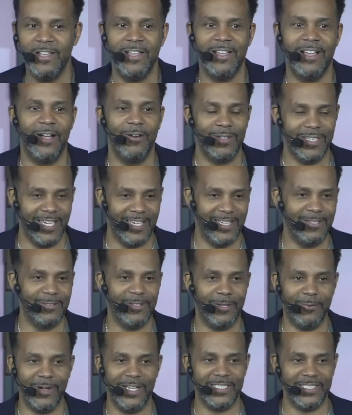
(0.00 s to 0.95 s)
Okay,
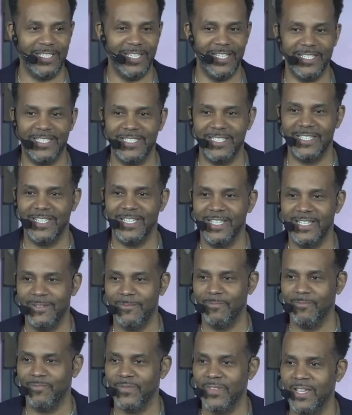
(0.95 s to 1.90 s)
now watch this.
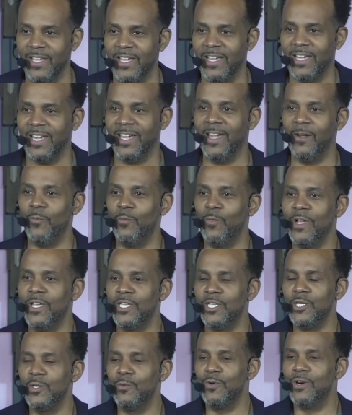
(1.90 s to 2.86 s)
And
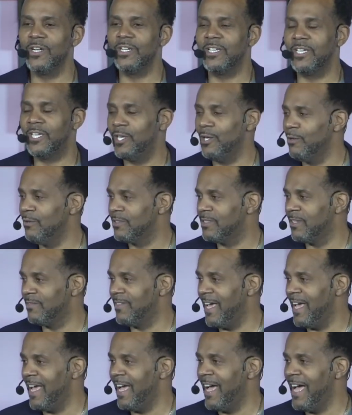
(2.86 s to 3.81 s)
when you were accused of
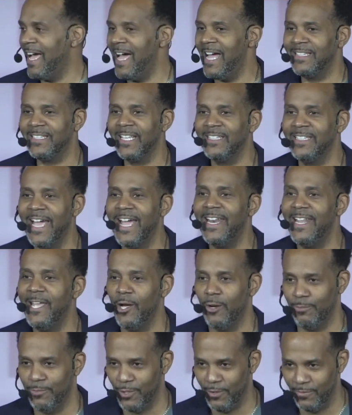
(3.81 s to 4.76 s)
that, how did that
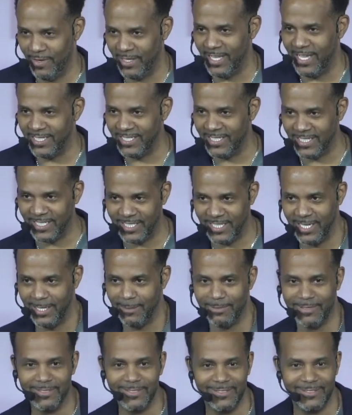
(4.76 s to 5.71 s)
help your
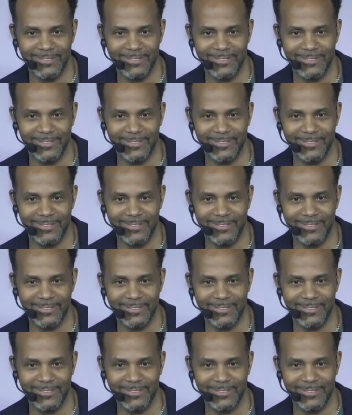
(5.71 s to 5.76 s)
relationships?